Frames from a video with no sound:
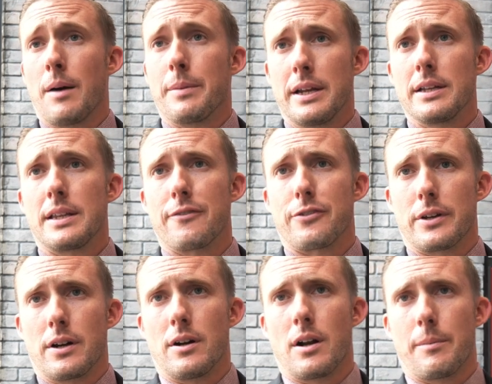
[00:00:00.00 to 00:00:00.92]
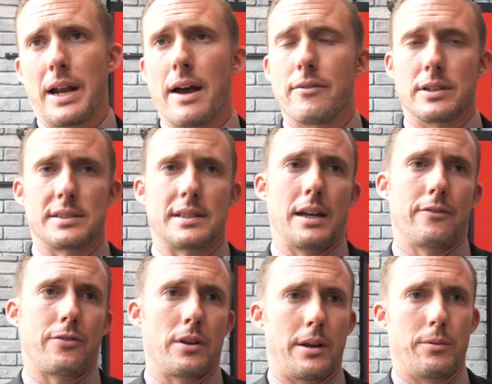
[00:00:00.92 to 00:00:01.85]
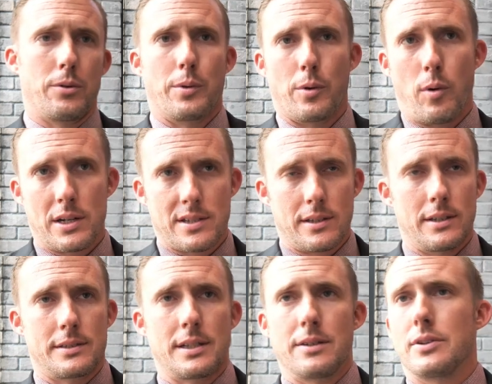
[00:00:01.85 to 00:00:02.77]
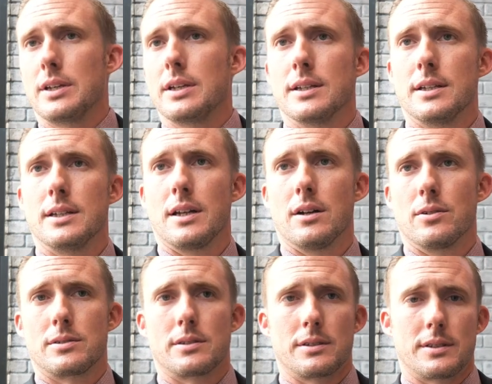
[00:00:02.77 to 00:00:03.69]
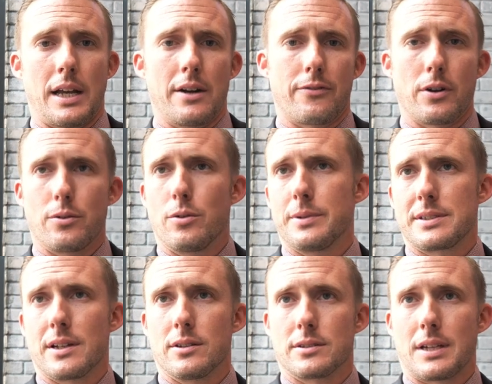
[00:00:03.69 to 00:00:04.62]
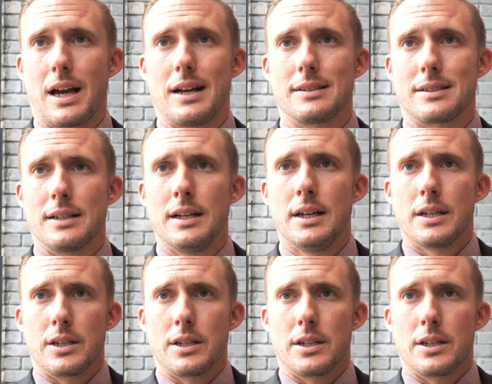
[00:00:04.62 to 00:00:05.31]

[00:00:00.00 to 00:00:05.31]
I mean, it definitely hurt. I mean, having to stand in front of that room, we were watching the TV and, you know, stand in front of the room and tell those guys that,